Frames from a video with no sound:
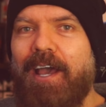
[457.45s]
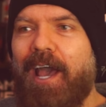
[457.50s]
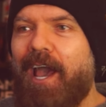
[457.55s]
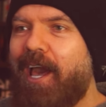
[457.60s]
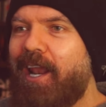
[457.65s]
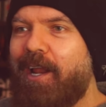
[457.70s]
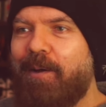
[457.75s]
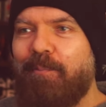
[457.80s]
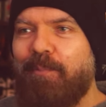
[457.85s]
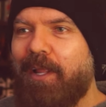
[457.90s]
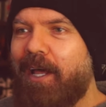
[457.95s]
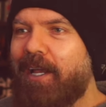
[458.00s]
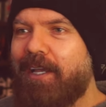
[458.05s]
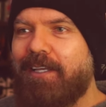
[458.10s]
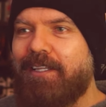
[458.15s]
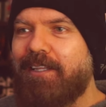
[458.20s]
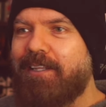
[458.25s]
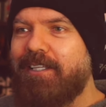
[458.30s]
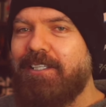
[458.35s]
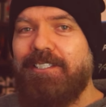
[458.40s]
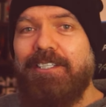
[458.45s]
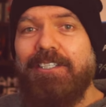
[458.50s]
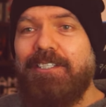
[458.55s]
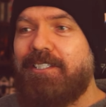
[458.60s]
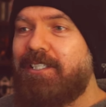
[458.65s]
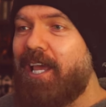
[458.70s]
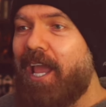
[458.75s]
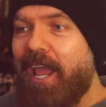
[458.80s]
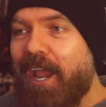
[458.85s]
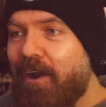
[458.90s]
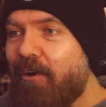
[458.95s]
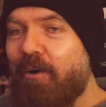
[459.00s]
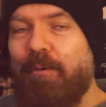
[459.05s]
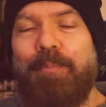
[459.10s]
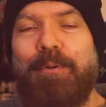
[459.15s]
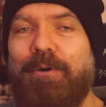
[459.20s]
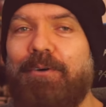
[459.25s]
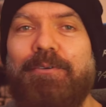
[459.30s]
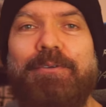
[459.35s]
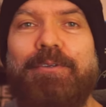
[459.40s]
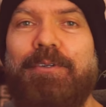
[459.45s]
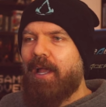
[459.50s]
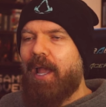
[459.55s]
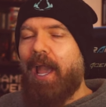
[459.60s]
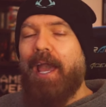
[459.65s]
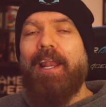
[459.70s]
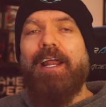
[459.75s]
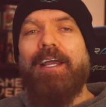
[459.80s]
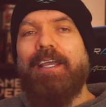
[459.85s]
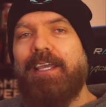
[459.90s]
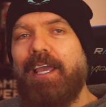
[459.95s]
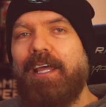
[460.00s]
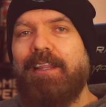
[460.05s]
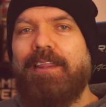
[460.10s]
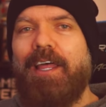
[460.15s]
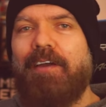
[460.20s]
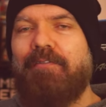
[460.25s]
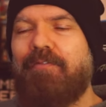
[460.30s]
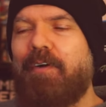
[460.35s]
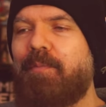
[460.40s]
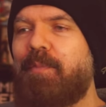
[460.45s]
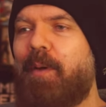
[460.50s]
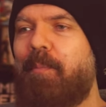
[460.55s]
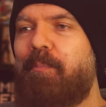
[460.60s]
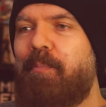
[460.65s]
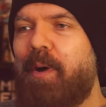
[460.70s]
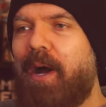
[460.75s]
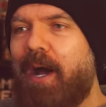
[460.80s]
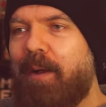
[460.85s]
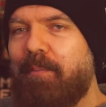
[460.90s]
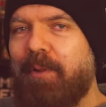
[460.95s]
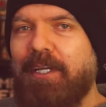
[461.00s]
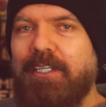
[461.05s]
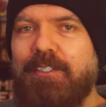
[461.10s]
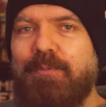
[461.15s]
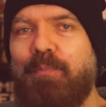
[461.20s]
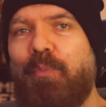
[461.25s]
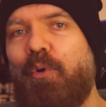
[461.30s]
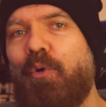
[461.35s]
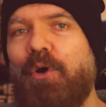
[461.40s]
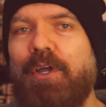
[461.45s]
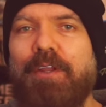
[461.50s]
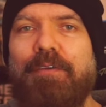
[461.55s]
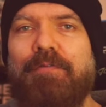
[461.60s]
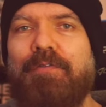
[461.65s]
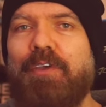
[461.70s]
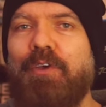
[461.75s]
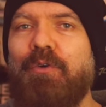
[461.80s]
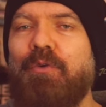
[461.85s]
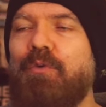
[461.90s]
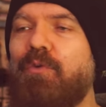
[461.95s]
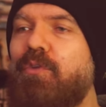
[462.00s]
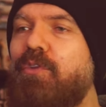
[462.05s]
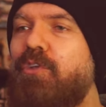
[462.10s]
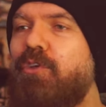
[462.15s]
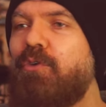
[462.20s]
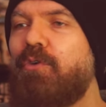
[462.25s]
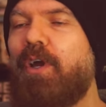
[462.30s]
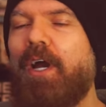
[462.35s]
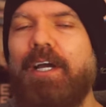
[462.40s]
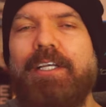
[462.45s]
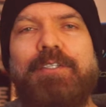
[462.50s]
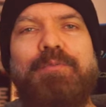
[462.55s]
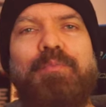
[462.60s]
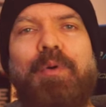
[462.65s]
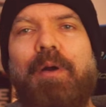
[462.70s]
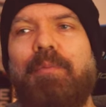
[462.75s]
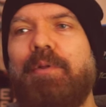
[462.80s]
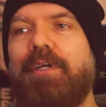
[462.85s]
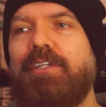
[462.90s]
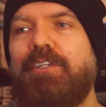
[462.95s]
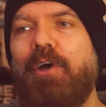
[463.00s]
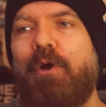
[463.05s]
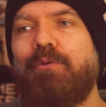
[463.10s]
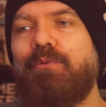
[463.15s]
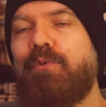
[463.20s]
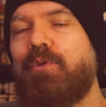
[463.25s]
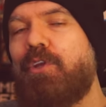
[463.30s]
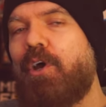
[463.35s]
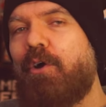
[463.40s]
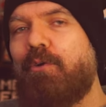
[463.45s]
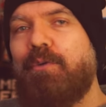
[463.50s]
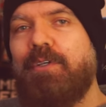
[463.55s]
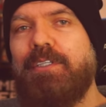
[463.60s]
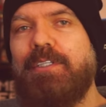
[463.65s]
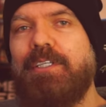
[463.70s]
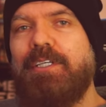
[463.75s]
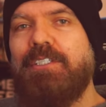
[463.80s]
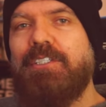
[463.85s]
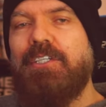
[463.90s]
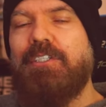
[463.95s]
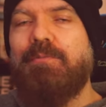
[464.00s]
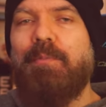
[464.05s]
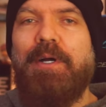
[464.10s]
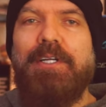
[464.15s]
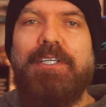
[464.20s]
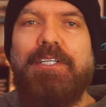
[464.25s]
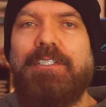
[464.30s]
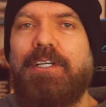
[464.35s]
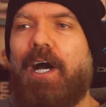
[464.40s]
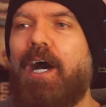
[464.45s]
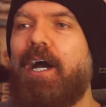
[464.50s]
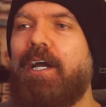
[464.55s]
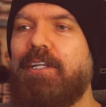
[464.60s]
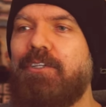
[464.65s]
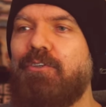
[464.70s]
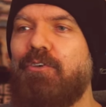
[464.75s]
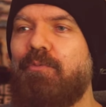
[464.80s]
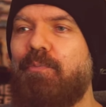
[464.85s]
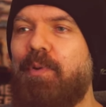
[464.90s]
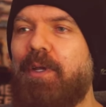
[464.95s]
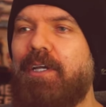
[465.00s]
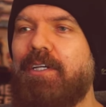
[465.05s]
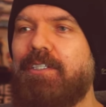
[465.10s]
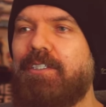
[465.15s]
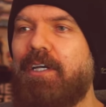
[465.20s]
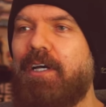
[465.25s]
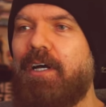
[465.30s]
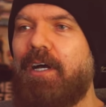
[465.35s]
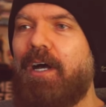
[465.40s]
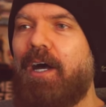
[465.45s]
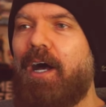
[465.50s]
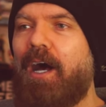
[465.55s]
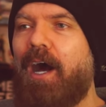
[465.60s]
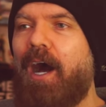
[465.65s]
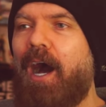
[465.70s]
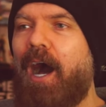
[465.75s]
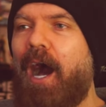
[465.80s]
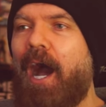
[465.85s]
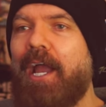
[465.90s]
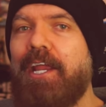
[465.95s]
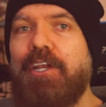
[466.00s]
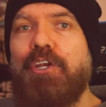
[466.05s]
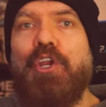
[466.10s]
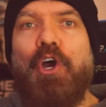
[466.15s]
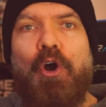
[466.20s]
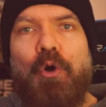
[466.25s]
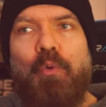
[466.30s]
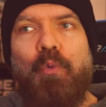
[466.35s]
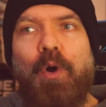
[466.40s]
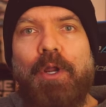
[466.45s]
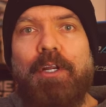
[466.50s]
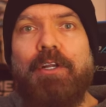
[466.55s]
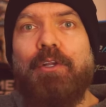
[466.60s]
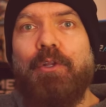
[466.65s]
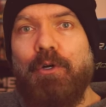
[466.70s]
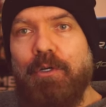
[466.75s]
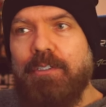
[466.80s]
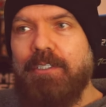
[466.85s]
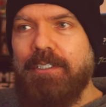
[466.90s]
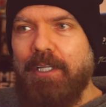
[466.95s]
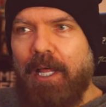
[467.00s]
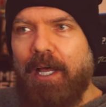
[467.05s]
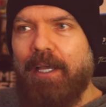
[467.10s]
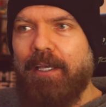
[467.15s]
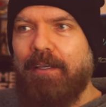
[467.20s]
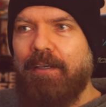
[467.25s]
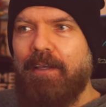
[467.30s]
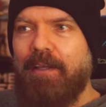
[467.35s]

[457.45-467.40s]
And I'm like, this is terrible. And I get that from the public's point of view, you guys probably don't notice this as much as I do because I know what it looks like.